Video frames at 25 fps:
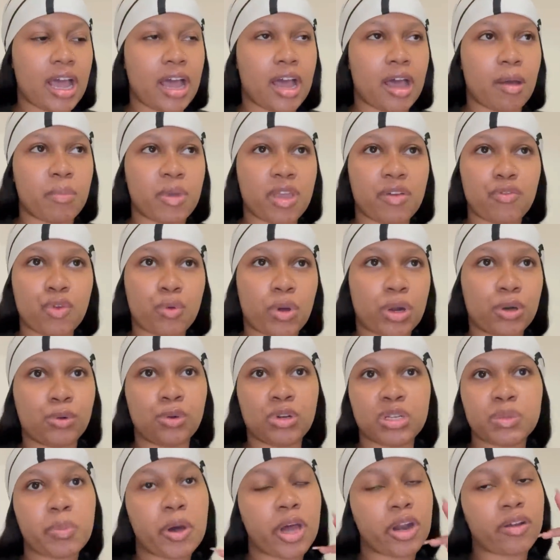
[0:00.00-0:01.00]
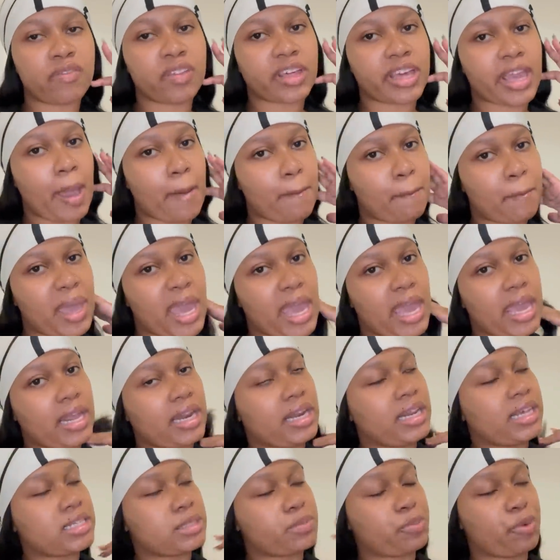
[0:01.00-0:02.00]
Everyone who was part of the
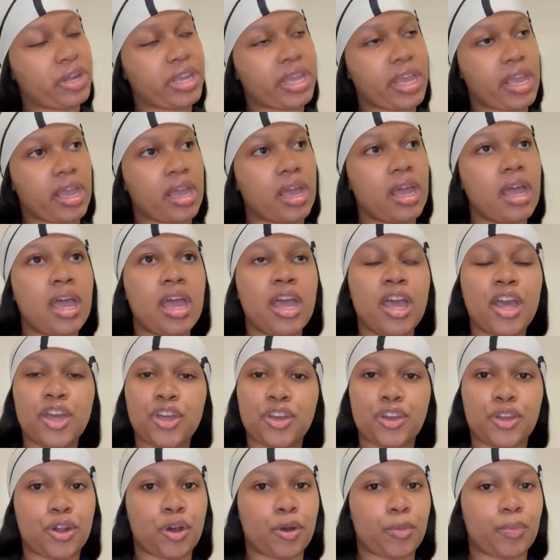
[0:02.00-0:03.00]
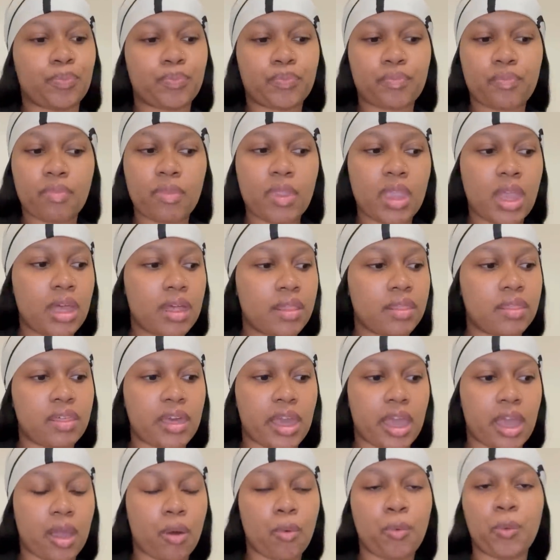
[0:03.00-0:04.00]
campaign is bringing, you know,
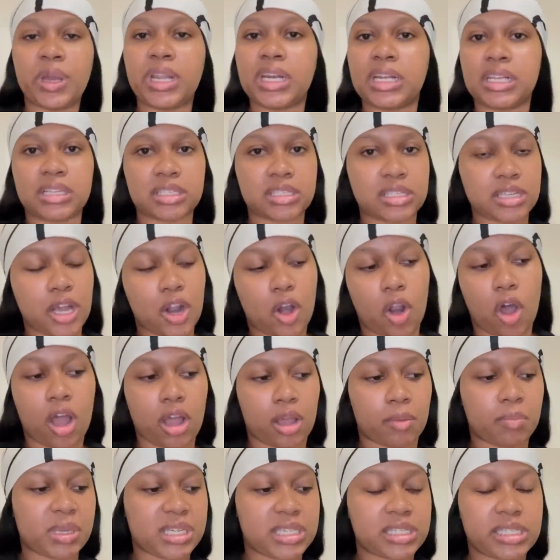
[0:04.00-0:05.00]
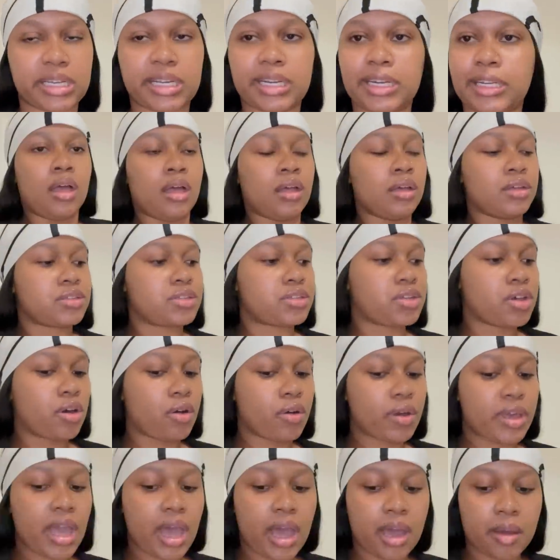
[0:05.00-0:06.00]
their winners along, basically. So
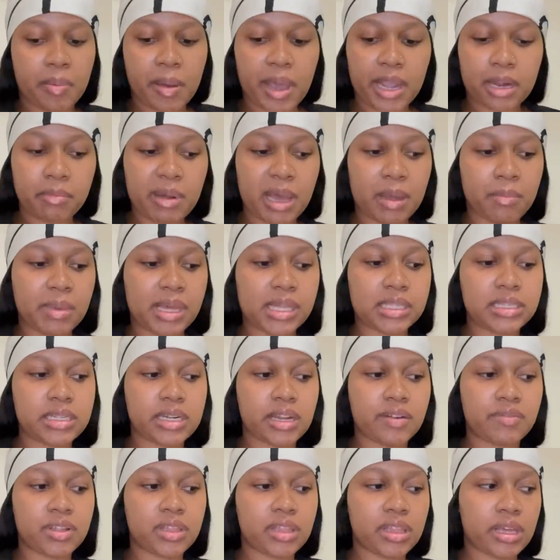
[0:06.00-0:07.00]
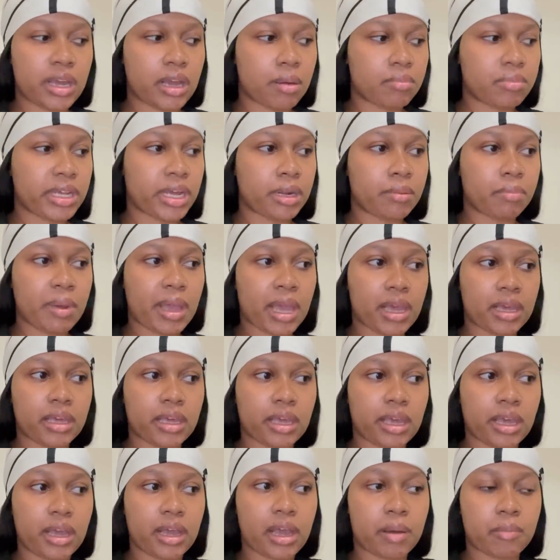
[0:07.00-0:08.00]
yeah, I packed my meds and everything. I'm done
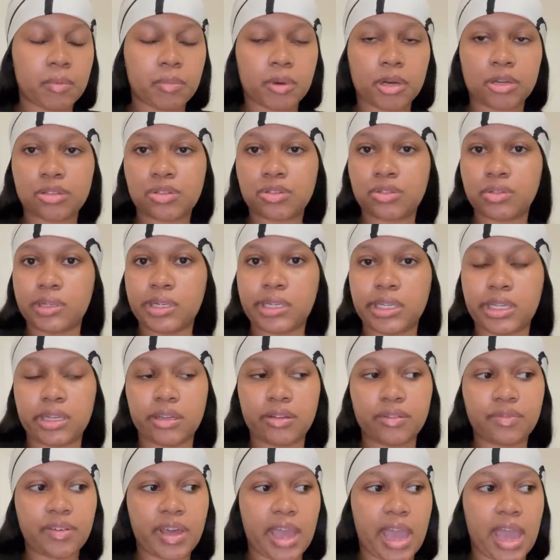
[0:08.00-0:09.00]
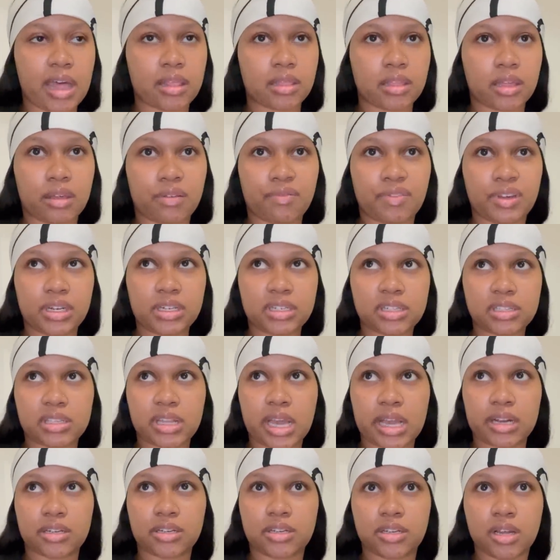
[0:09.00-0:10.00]
packing. I'm about to leave, and the event is
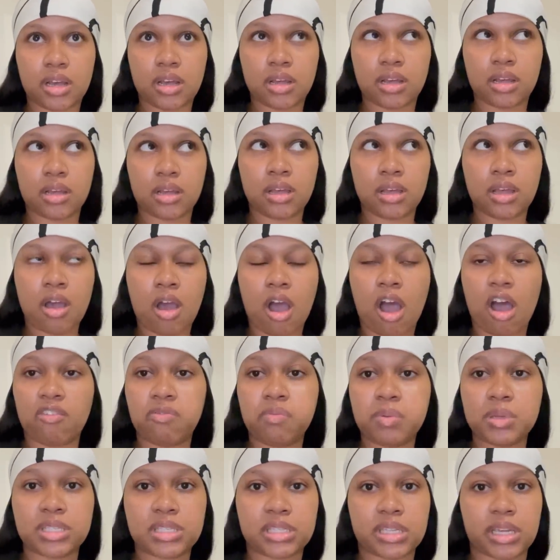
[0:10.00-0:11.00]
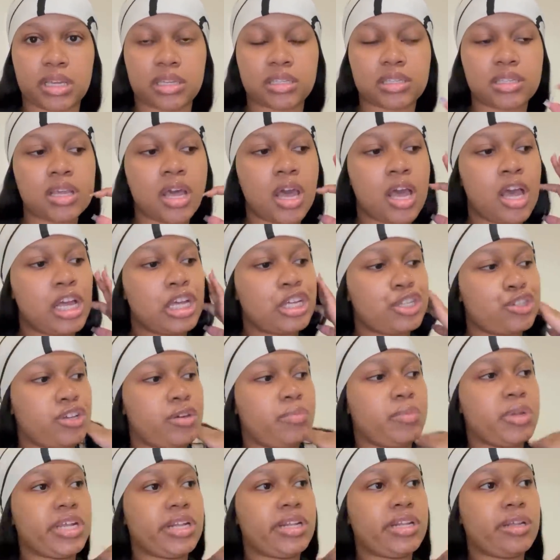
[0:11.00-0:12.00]
at 6:30. So
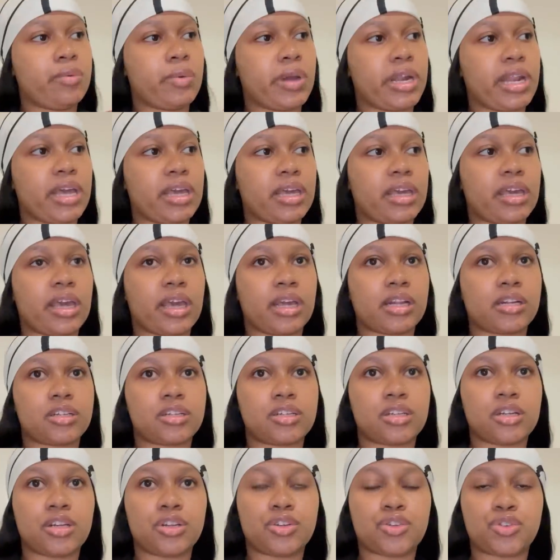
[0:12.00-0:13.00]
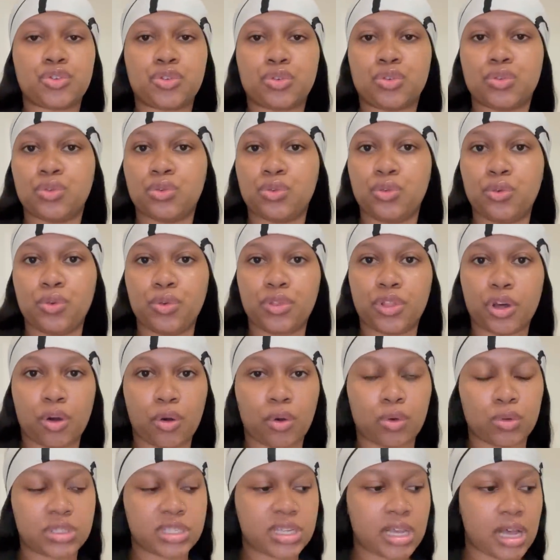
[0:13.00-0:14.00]
immediately when I get to the
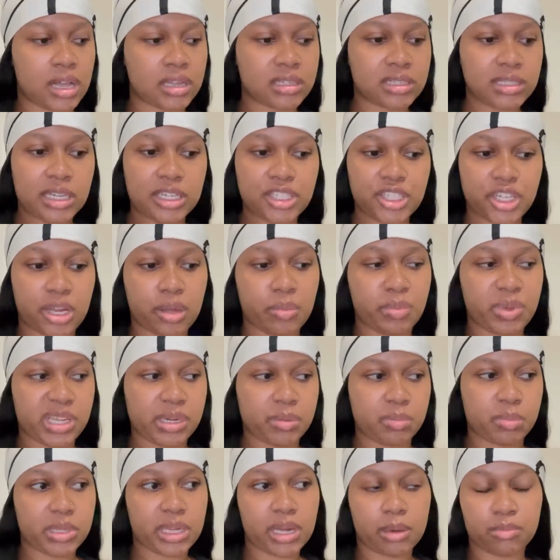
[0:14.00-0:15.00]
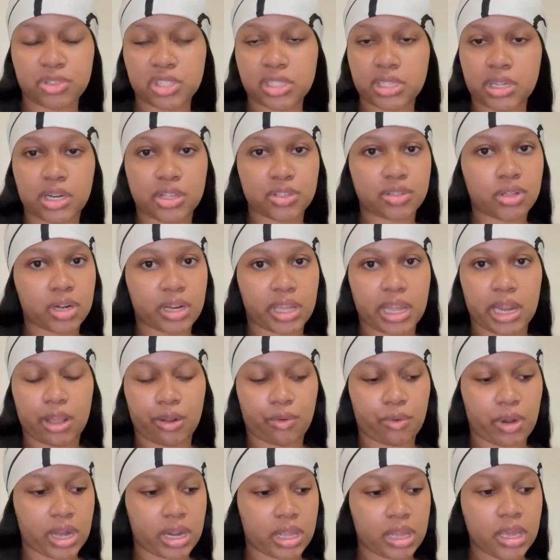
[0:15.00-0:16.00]
hotel / Airbnb, I'm just gonna start getting
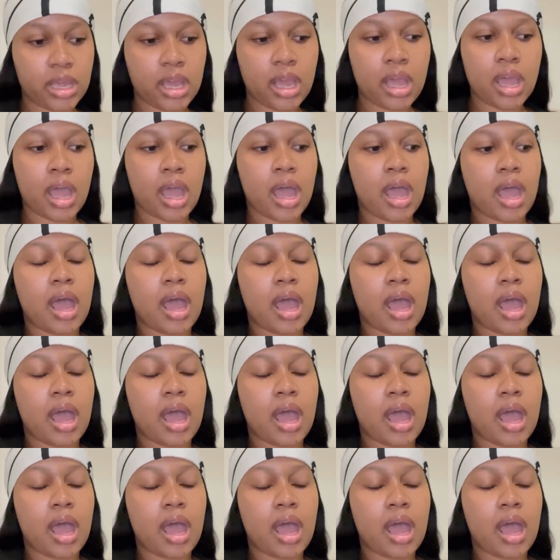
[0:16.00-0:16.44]
ready.